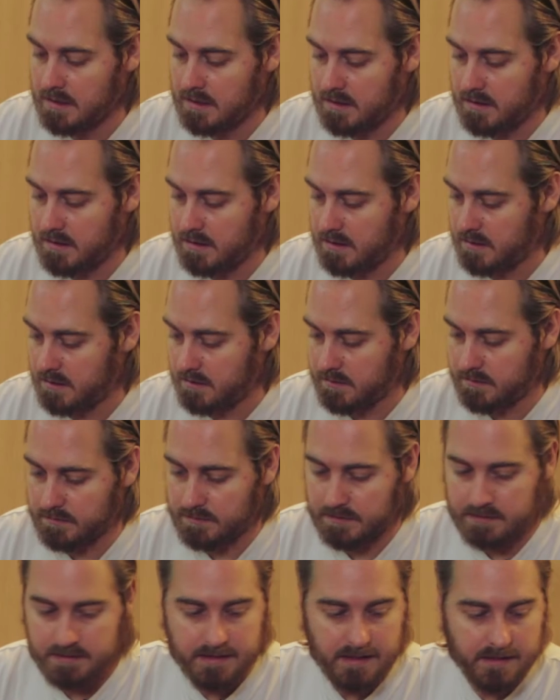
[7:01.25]

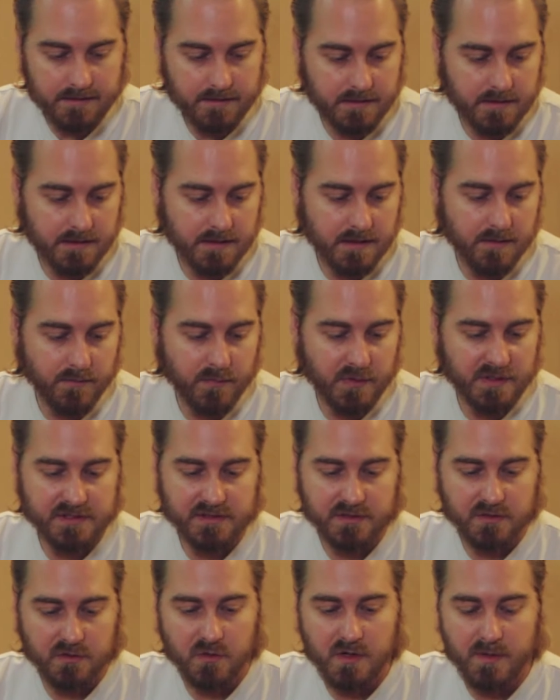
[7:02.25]
It's got the
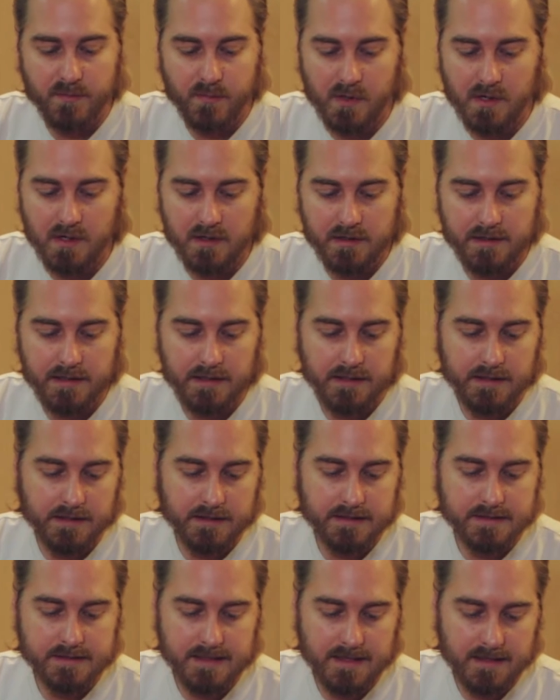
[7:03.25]
pistol grip on it.
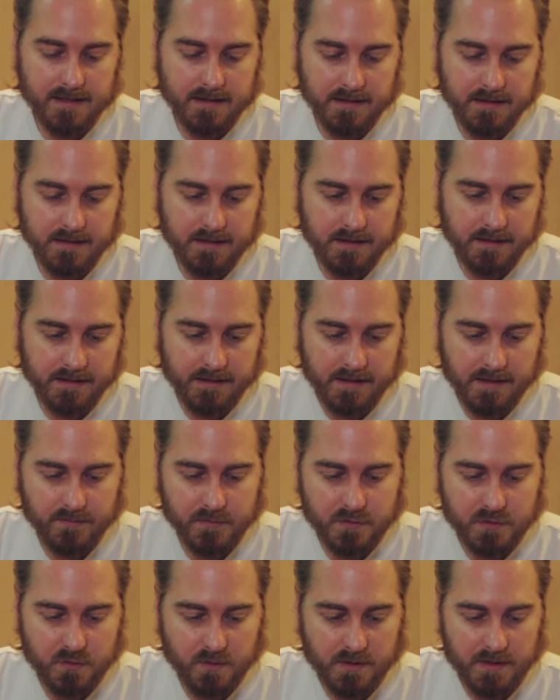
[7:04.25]
It's got
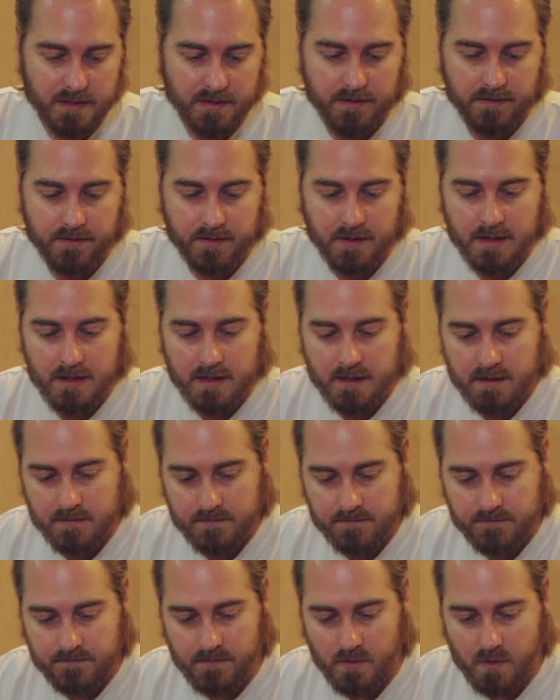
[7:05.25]
comes with
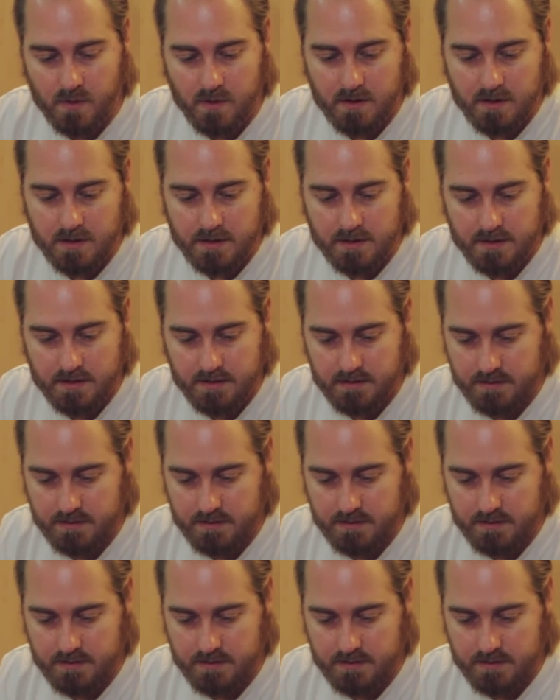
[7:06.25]
four